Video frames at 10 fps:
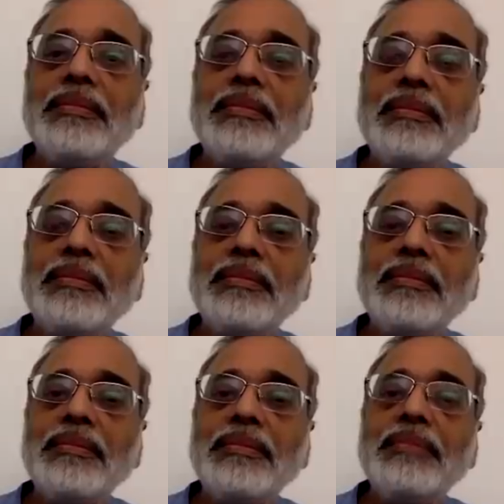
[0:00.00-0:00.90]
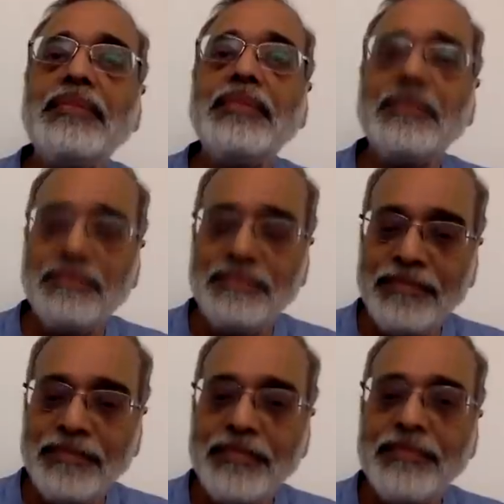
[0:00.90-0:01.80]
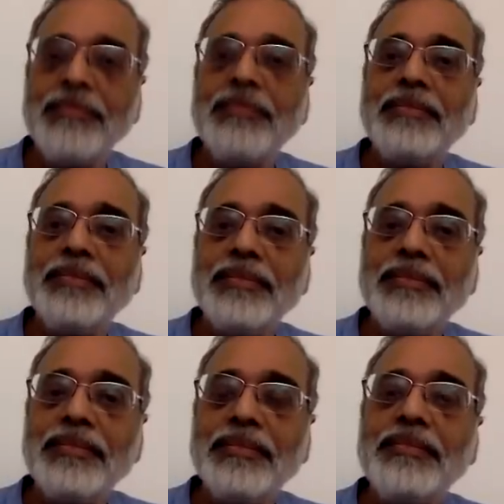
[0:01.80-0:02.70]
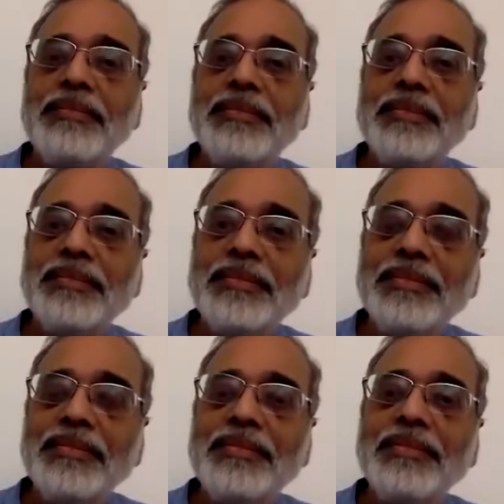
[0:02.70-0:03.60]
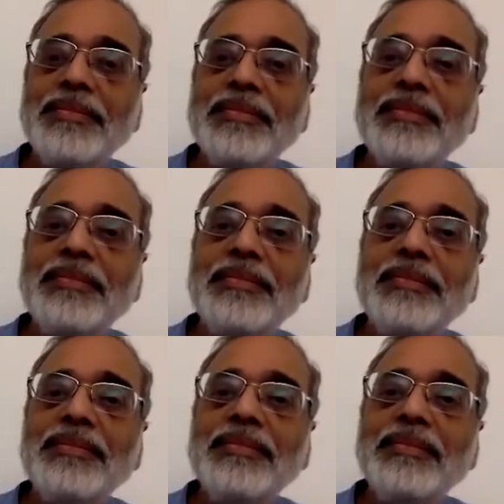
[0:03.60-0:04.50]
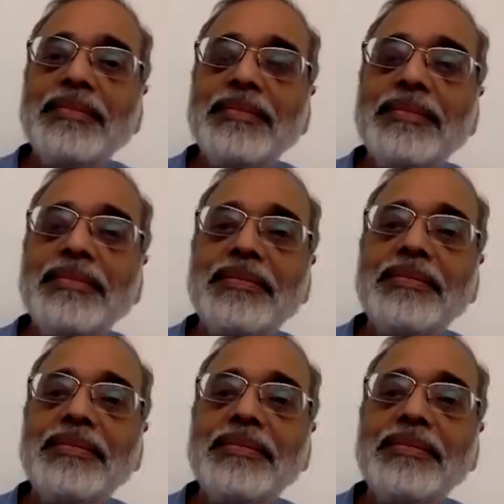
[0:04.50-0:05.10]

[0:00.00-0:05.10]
(silent)